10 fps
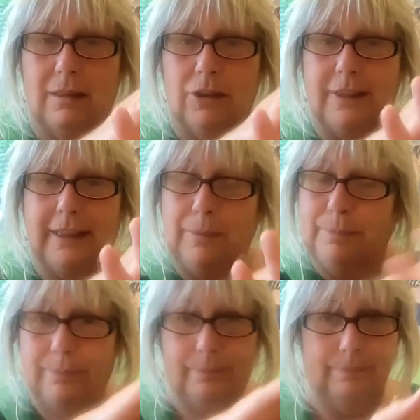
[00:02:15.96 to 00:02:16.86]
and just
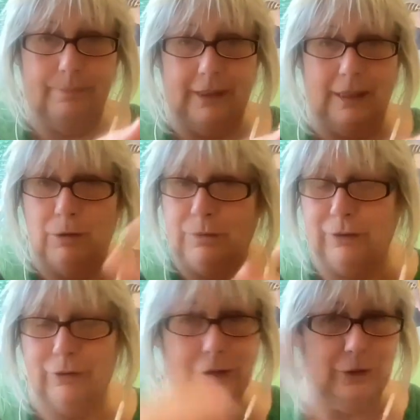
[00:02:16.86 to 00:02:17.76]
keep moving
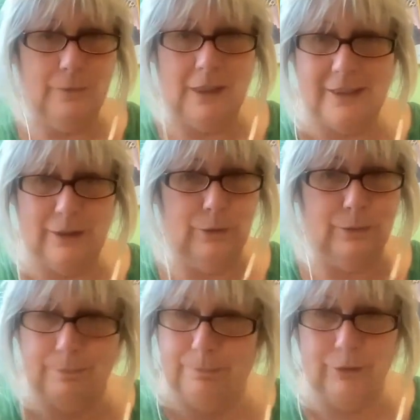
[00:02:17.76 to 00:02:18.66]
through
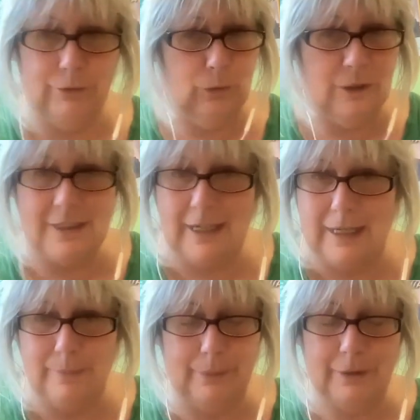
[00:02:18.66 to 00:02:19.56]
until you fall
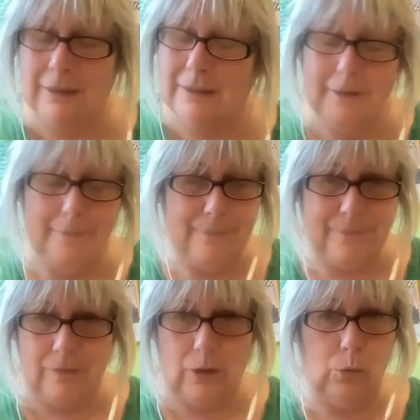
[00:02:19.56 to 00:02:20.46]
asleep.
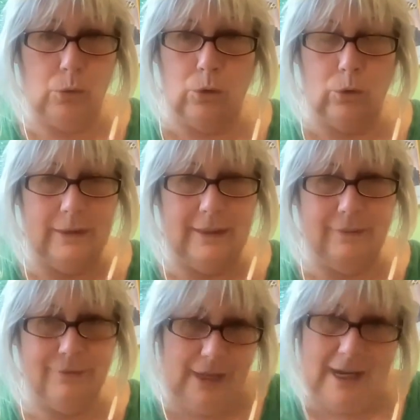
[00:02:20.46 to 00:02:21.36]
Or
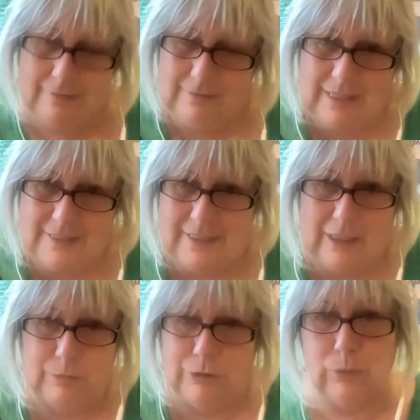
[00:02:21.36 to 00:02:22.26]
if that hasn't
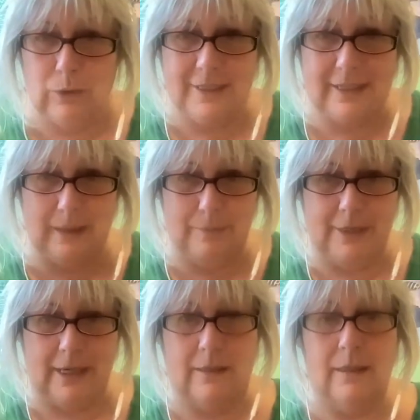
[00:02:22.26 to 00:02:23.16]
helped you fall asleep,
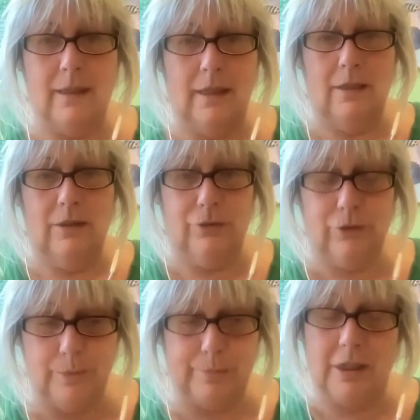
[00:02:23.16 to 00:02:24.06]
then
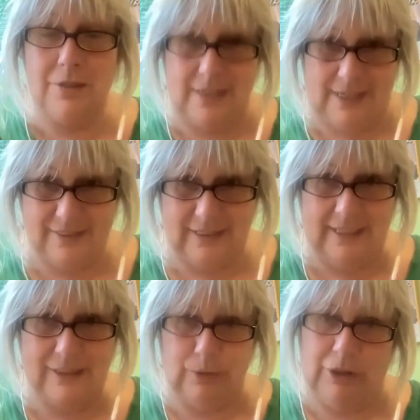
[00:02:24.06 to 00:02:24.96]
through the process, at
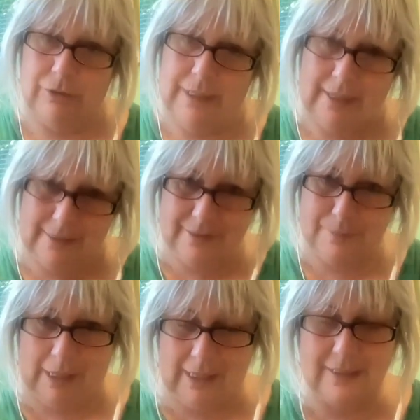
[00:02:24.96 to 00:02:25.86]
least while you're in that
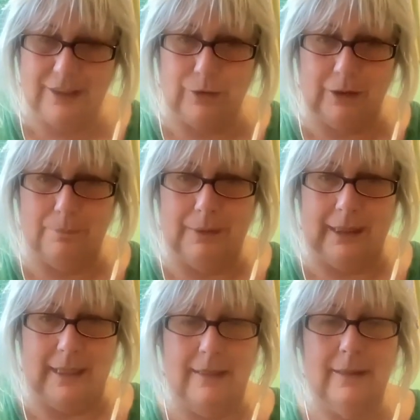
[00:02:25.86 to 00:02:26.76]
space, you can
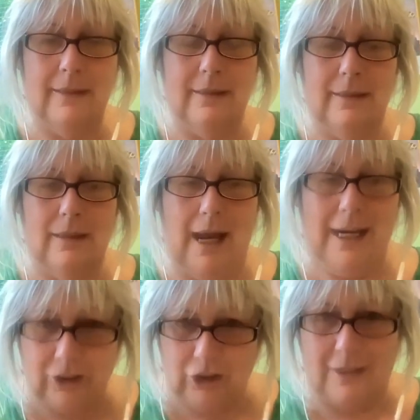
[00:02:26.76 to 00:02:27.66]
be
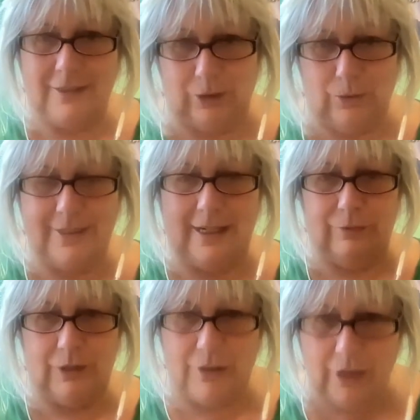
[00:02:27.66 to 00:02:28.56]
energizing
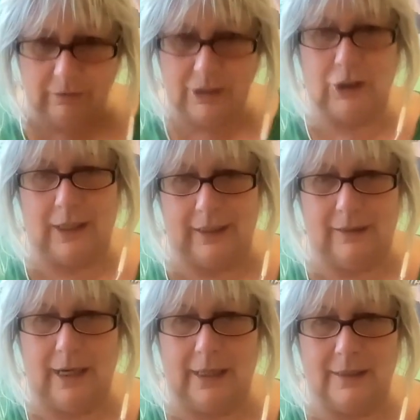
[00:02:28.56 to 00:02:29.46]
yourself and
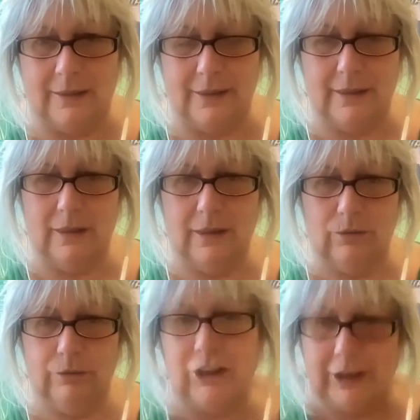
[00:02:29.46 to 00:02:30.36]
nourishing and
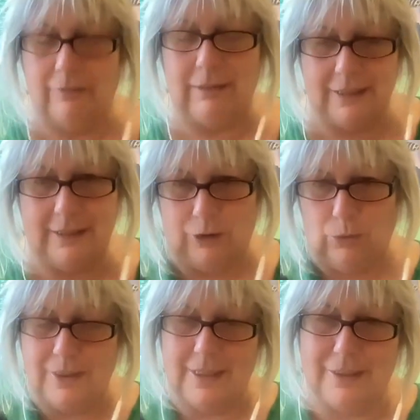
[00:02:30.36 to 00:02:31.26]
regenerating
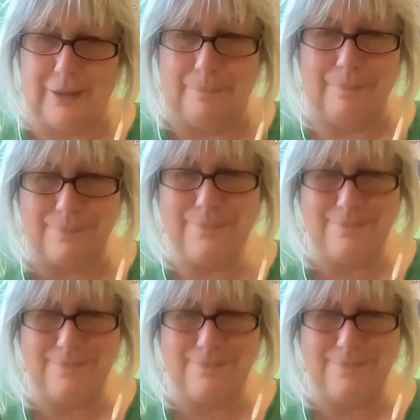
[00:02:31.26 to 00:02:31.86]
your system.